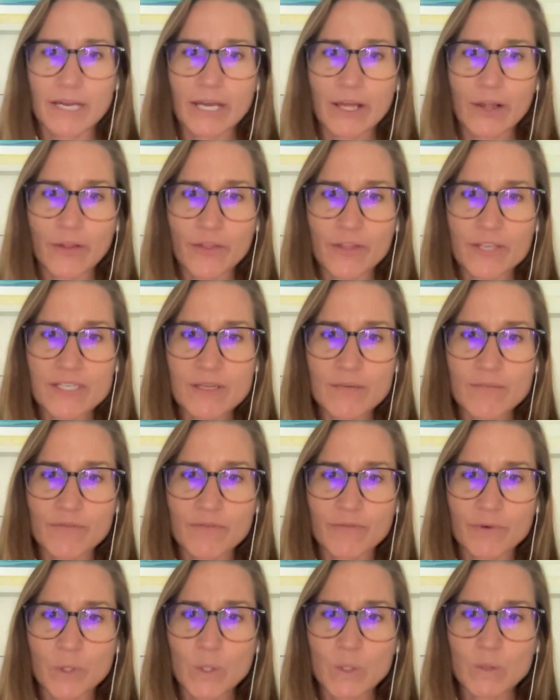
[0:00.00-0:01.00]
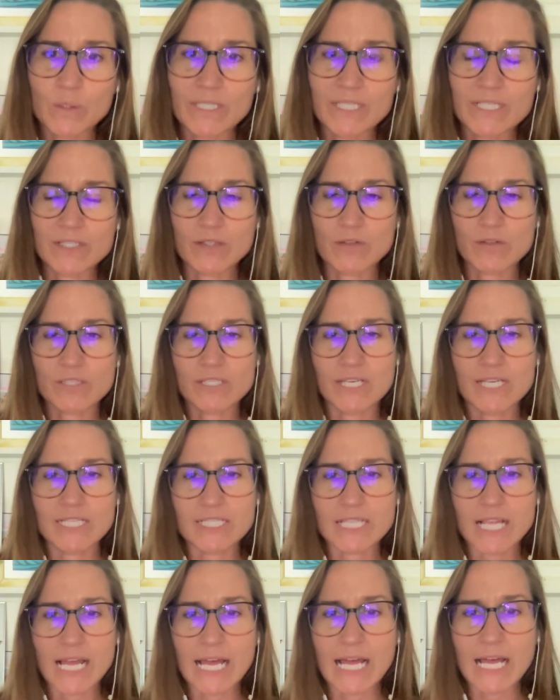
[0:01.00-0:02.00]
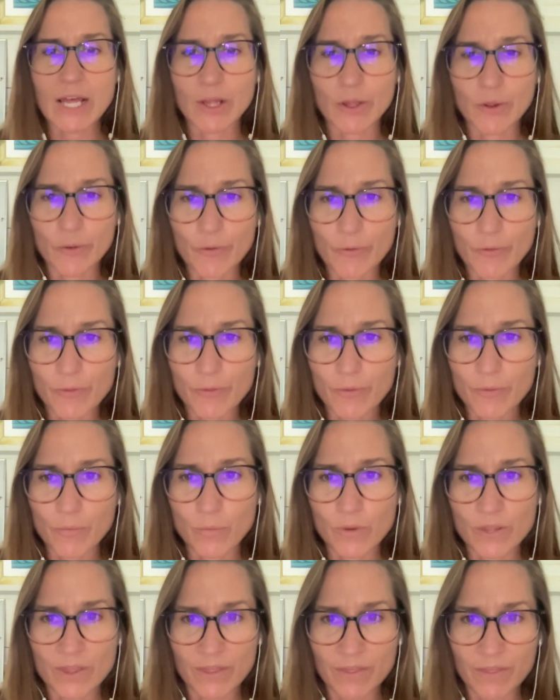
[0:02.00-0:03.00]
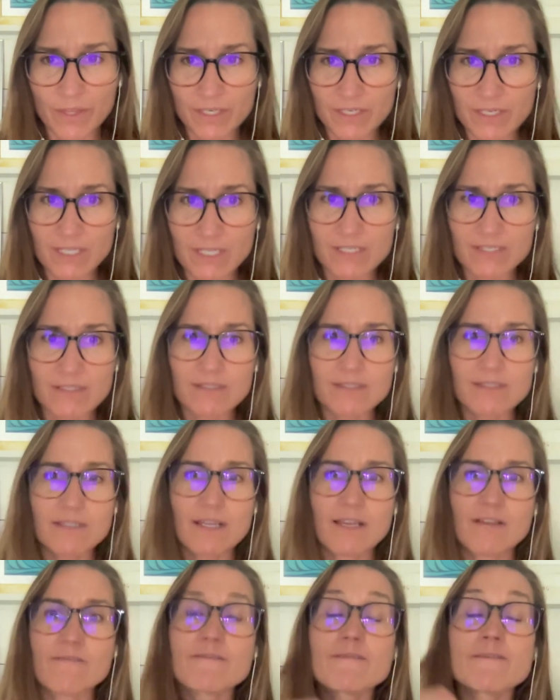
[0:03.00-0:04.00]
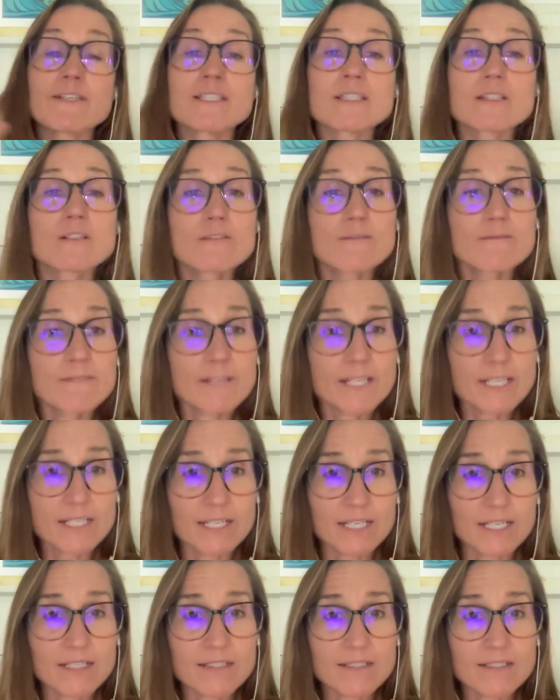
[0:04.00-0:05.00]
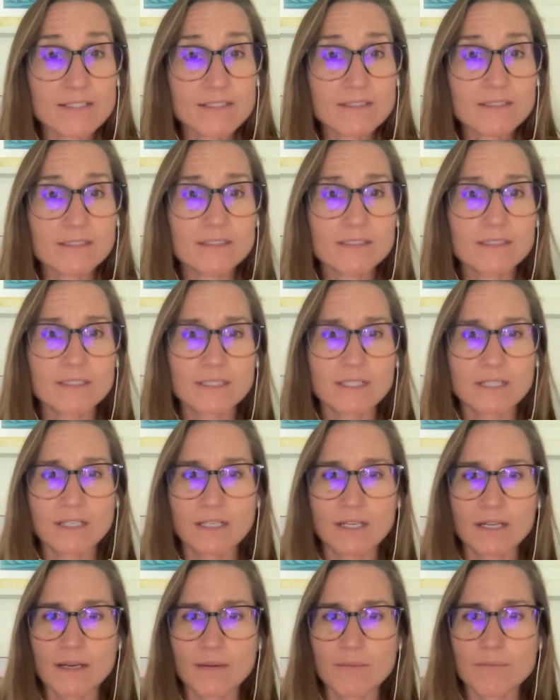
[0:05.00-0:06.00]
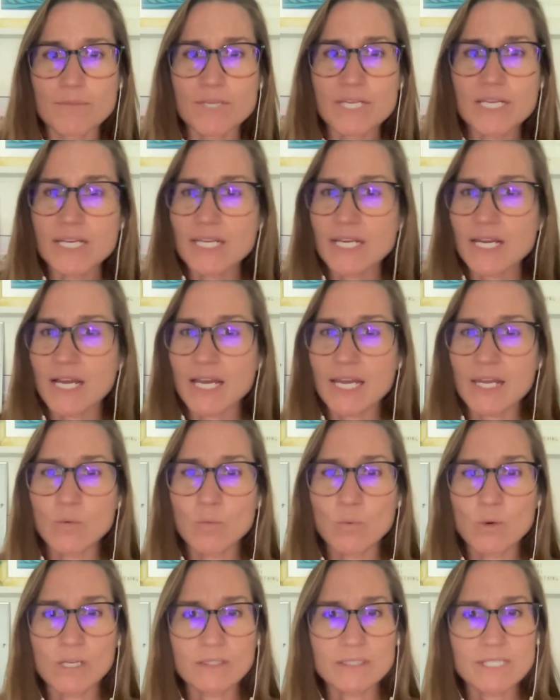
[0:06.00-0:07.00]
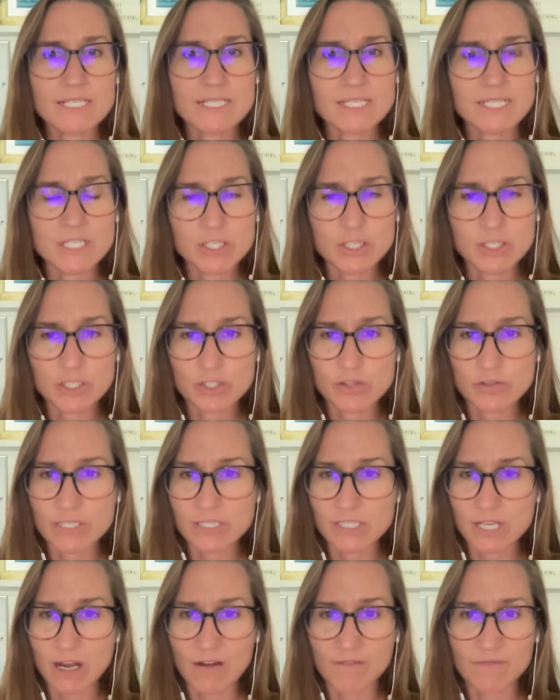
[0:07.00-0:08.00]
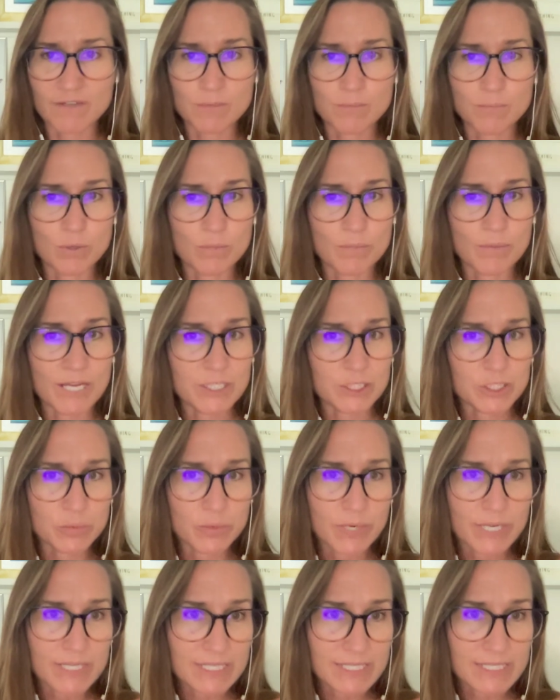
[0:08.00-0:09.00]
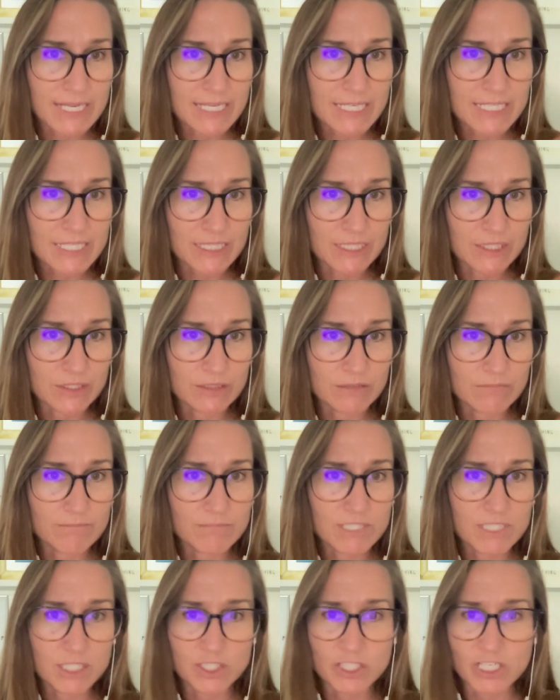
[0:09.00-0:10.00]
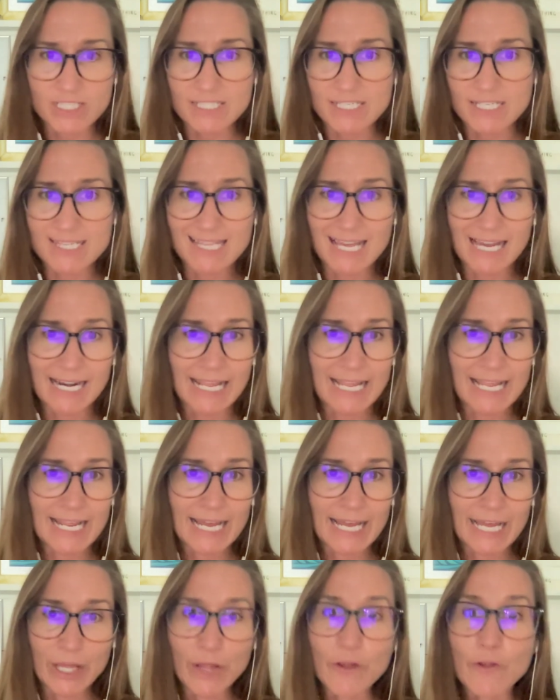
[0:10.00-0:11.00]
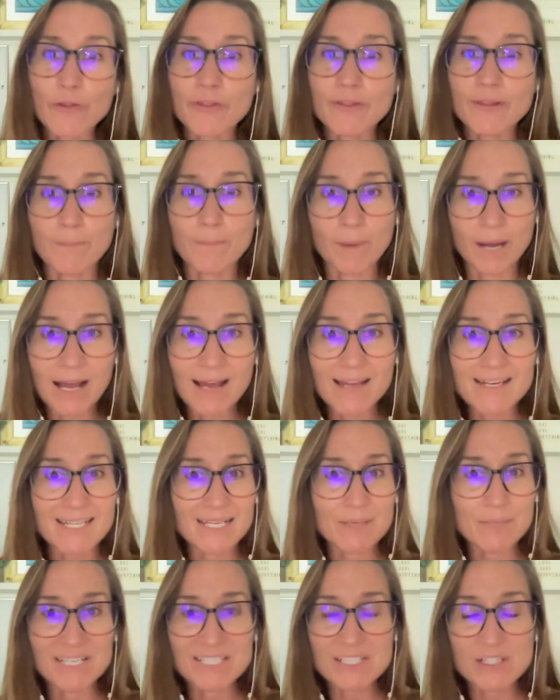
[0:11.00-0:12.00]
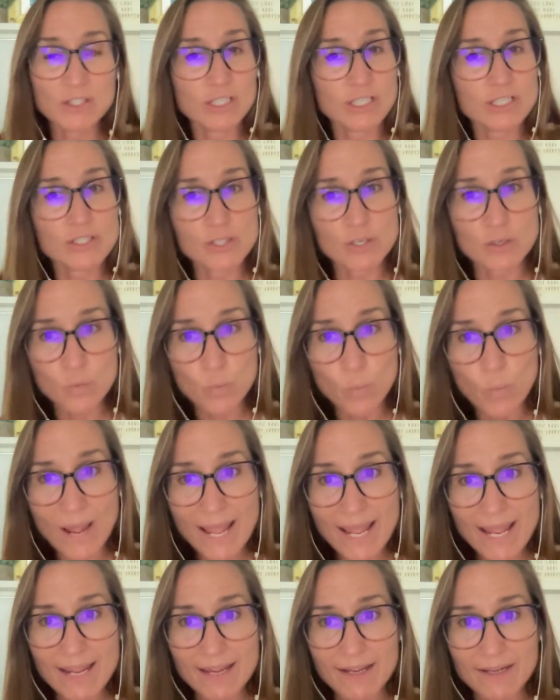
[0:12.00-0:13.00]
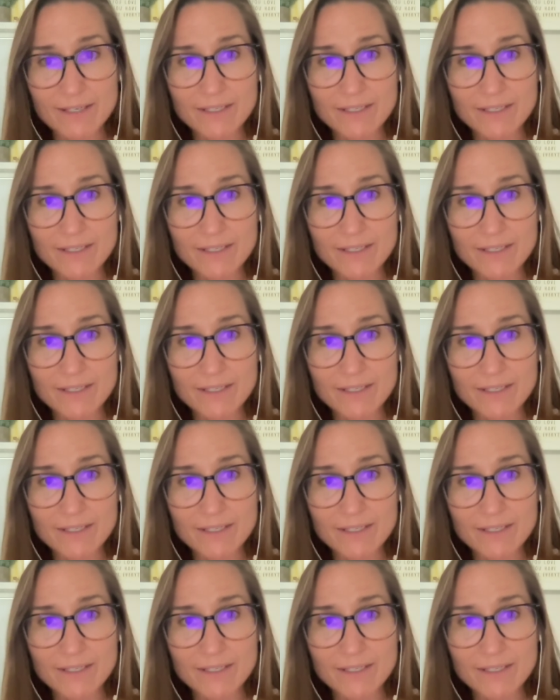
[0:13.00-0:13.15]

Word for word: Healthism frequently associates health with thinness and physical fitness. Media and wellness industries often perpetuate this ideal, suggesting that a healthy body must look a certain way.